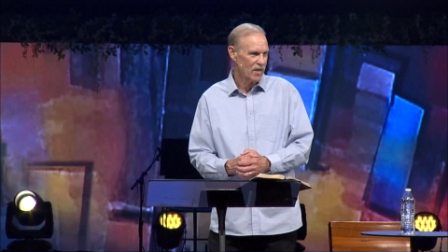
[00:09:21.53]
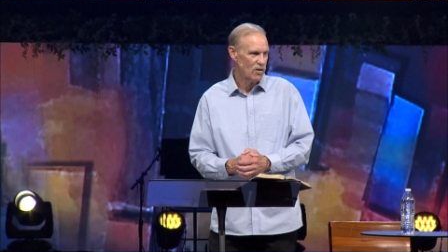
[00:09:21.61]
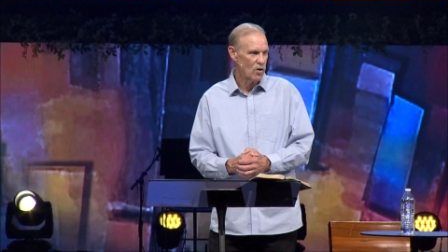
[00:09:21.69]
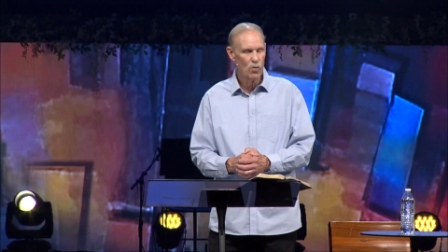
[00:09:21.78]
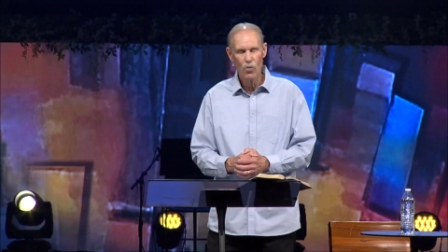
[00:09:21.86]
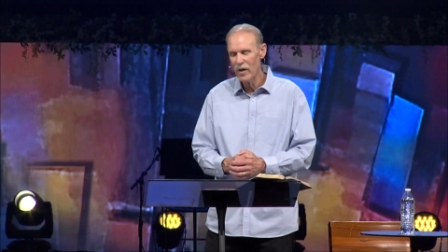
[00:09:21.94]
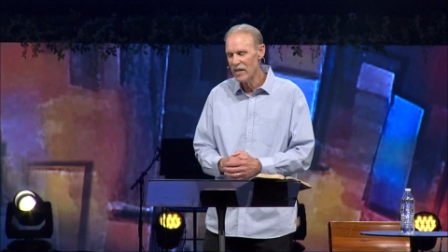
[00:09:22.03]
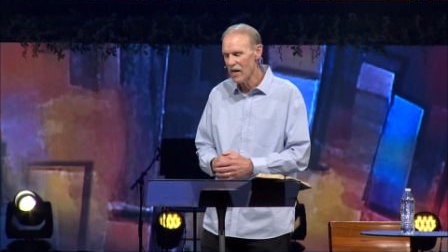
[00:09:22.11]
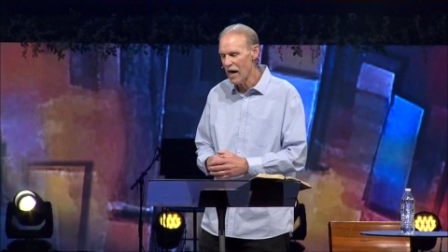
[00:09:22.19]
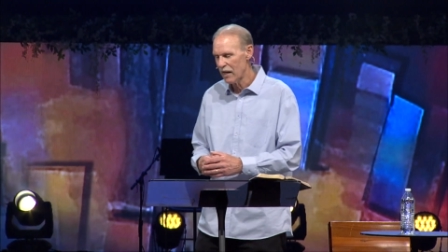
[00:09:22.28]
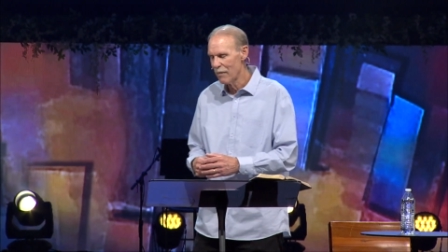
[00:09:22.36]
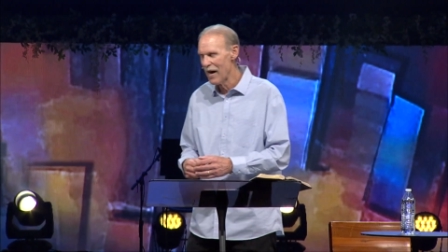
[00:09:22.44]
So when we
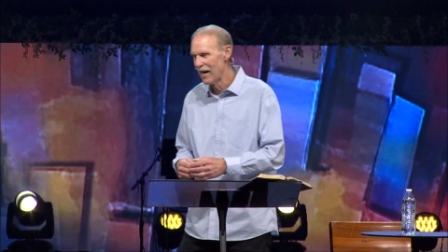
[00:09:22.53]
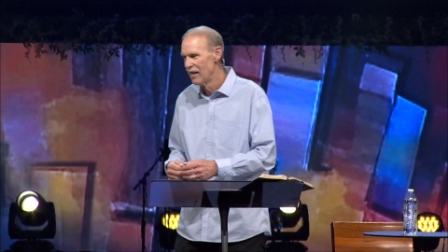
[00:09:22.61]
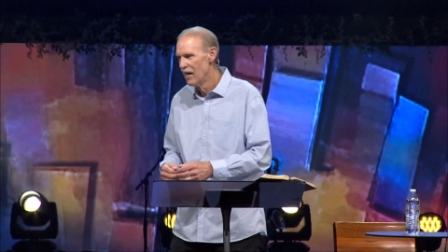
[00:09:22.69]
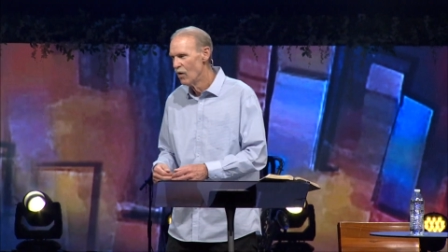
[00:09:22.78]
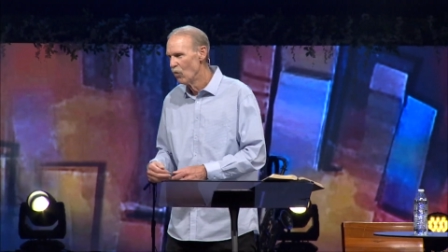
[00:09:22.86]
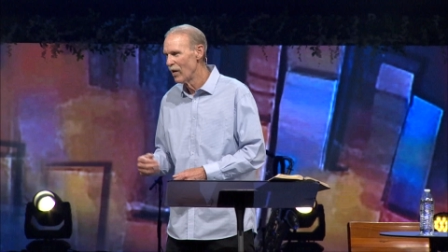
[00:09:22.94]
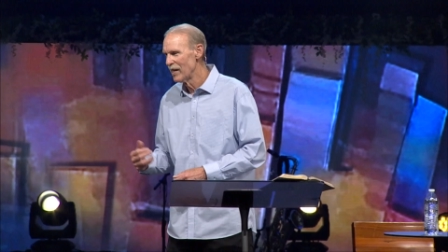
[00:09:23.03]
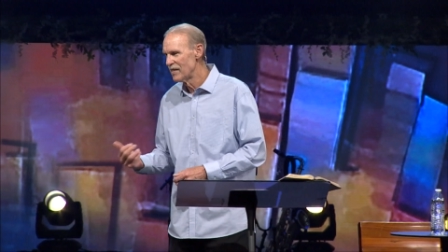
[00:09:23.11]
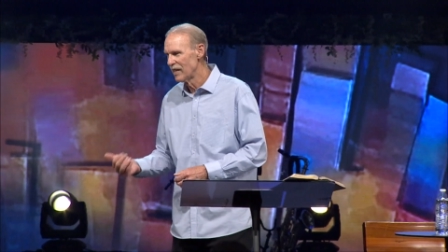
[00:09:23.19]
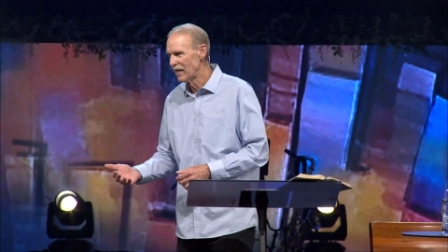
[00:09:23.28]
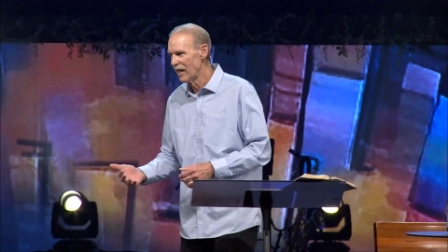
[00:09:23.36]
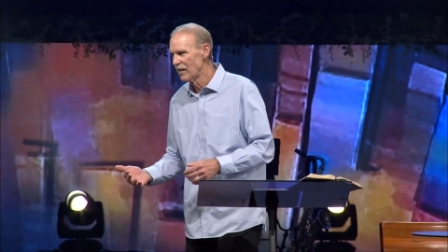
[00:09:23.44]
talk about what
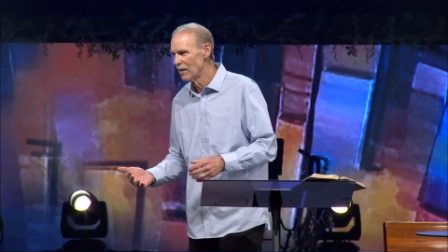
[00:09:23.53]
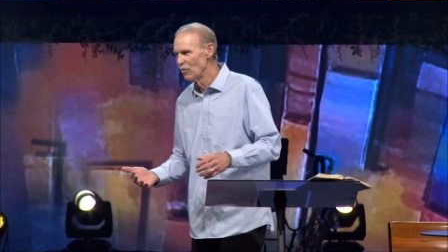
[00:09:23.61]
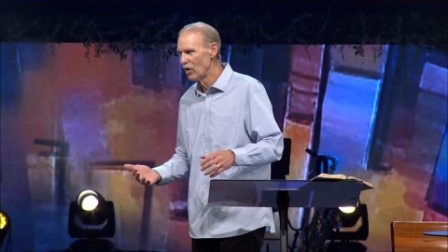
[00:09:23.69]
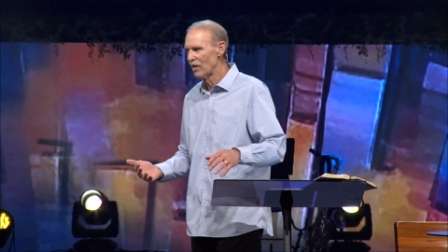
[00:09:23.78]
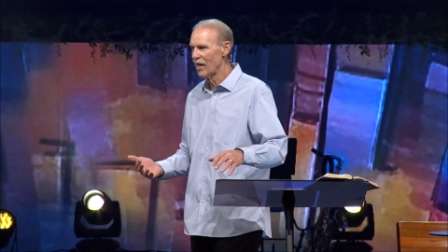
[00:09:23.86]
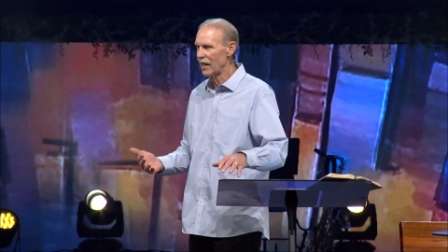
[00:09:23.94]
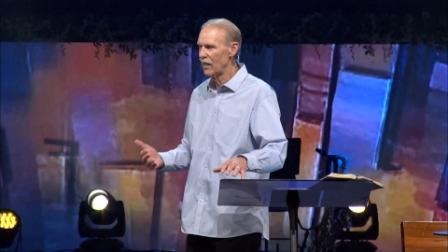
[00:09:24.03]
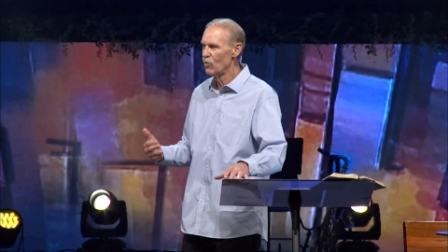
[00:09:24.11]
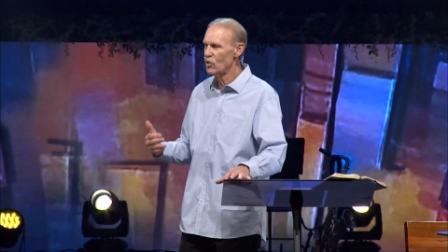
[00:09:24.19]
does the kingdom look like,